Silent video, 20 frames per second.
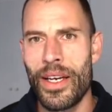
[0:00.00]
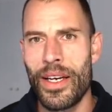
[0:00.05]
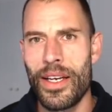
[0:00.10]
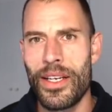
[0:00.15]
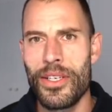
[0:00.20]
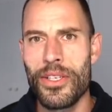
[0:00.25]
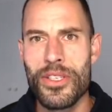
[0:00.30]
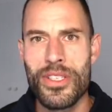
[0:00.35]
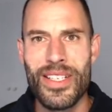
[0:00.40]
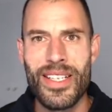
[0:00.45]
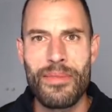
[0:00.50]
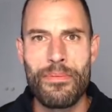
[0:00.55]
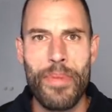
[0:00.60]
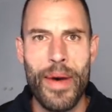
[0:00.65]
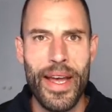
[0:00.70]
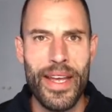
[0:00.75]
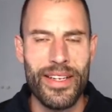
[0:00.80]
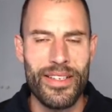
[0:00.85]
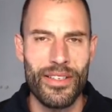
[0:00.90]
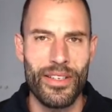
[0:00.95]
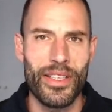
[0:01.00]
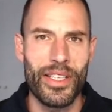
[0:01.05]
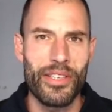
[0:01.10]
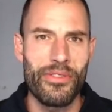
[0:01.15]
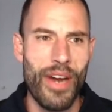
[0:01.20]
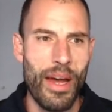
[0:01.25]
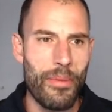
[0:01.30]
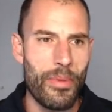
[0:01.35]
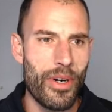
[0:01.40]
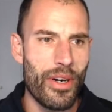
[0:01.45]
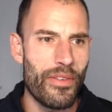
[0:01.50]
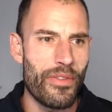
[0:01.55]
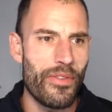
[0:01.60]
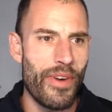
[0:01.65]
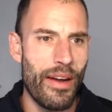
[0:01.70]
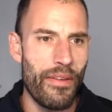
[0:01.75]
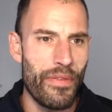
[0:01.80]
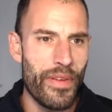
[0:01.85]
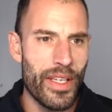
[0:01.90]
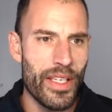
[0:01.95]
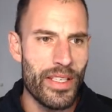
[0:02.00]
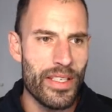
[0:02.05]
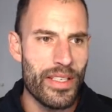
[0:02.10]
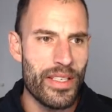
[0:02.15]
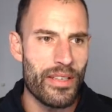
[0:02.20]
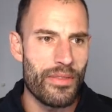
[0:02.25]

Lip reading: loosely based on the grammar of graphics,